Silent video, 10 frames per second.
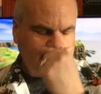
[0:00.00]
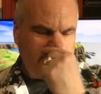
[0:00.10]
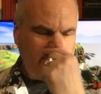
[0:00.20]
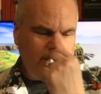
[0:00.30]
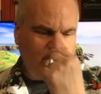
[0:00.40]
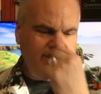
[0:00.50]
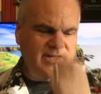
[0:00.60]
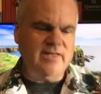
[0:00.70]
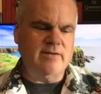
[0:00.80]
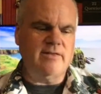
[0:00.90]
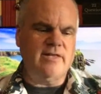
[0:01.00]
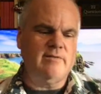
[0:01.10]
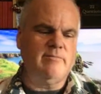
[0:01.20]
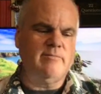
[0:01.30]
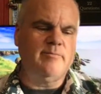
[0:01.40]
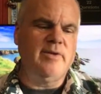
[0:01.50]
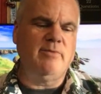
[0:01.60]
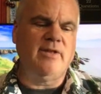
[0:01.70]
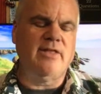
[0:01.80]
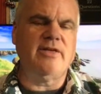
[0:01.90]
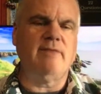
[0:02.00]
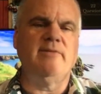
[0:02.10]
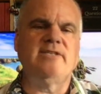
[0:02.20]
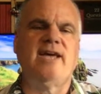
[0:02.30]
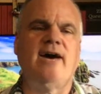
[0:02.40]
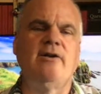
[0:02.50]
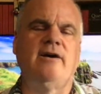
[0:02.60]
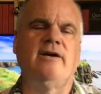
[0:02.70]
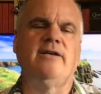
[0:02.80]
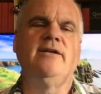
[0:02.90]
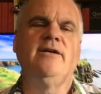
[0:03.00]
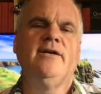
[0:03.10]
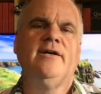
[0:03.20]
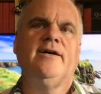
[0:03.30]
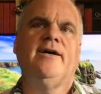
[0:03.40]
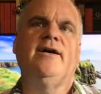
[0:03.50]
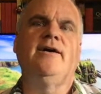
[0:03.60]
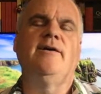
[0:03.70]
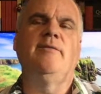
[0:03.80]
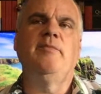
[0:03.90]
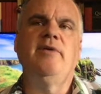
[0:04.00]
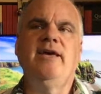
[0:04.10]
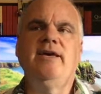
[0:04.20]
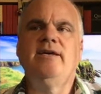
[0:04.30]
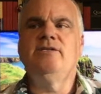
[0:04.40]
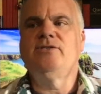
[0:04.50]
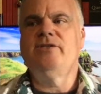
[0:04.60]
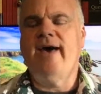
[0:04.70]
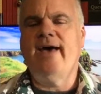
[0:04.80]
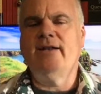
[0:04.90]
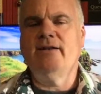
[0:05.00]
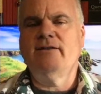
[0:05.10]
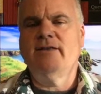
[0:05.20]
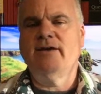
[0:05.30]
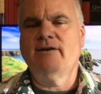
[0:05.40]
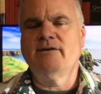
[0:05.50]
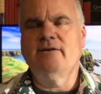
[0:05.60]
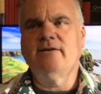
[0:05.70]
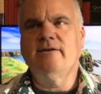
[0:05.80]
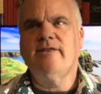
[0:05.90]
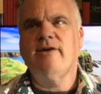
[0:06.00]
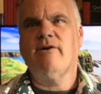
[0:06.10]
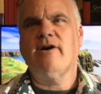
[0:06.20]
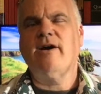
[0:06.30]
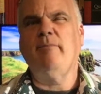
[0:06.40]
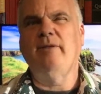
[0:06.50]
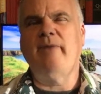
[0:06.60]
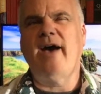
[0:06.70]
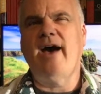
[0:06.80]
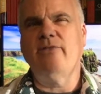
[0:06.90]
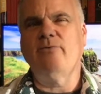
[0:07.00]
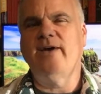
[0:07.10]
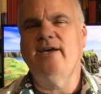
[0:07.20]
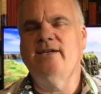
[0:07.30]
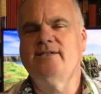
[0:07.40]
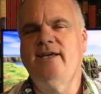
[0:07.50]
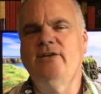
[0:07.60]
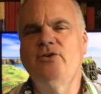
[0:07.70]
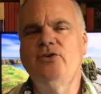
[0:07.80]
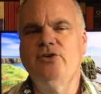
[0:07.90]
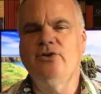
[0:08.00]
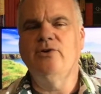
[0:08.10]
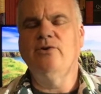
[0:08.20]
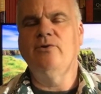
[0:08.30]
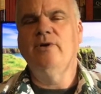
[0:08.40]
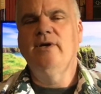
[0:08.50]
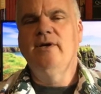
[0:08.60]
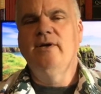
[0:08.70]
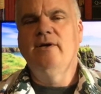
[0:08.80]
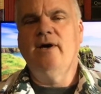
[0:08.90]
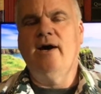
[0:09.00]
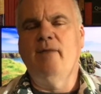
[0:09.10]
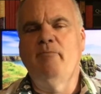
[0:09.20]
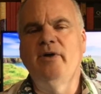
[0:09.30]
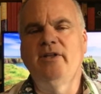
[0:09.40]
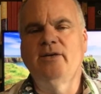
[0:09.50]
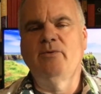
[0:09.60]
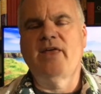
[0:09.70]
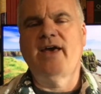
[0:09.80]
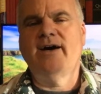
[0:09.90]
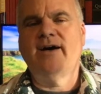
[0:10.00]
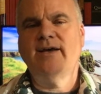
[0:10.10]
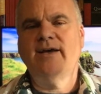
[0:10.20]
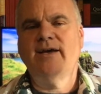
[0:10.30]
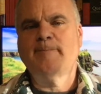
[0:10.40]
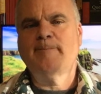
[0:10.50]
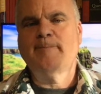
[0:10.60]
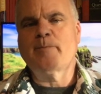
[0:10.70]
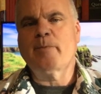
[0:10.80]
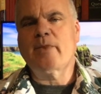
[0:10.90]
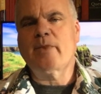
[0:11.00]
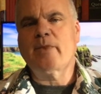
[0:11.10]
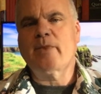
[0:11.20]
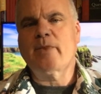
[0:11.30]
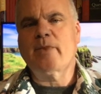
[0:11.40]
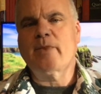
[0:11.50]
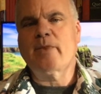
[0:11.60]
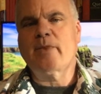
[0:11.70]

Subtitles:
one thing that people I think miss out on is that there are a couple of pathways into building with AI. Um,